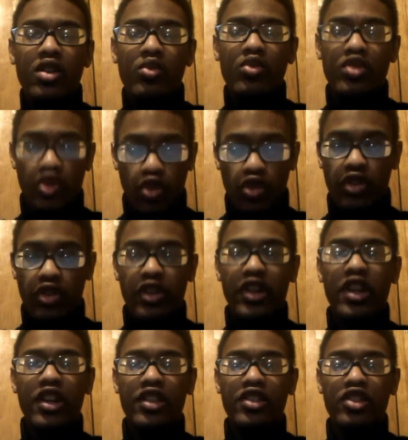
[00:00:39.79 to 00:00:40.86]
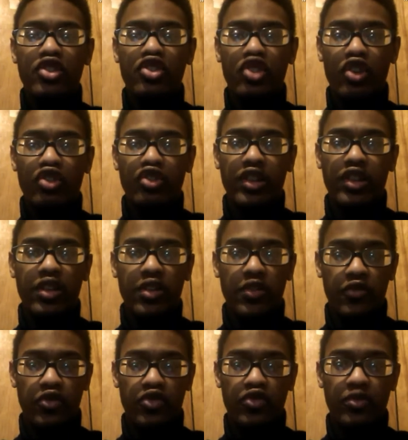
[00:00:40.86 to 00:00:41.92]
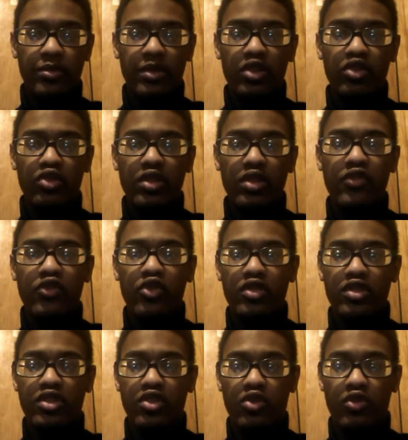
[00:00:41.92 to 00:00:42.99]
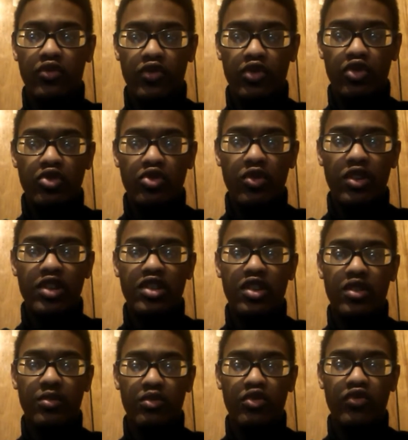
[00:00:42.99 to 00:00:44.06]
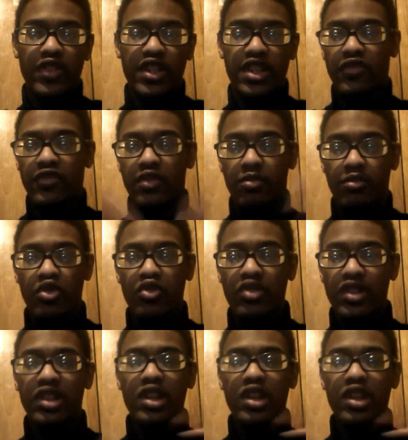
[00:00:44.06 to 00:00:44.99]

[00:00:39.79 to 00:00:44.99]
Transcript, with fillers: What's going on, guys? It's Josh, aka Future Maker, turning out for his reviews where I talk movies, TV, and music,